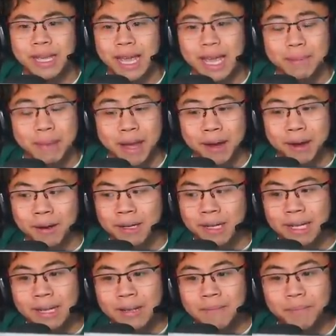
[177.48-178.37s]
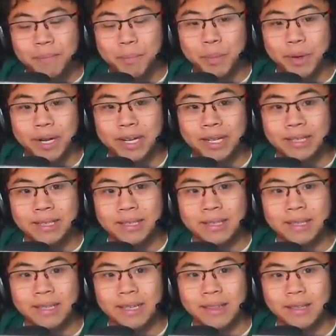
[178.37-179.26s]
came out, but
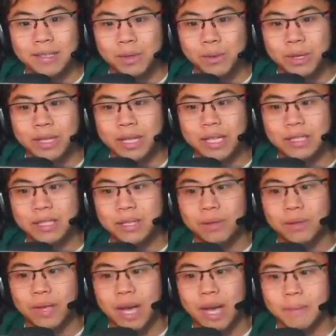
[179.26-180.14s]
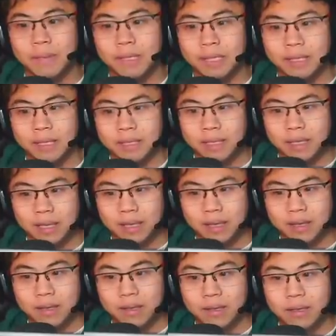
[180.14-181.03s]
there's only, like, 2 lobbies in this thing.
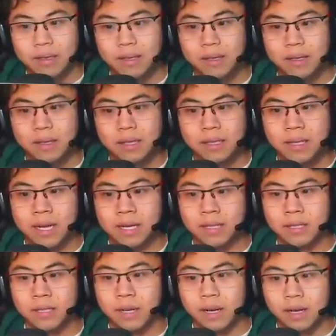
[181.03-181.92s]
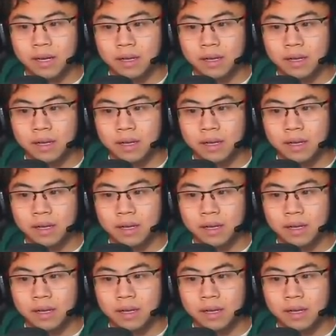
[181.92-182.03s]
It's kind of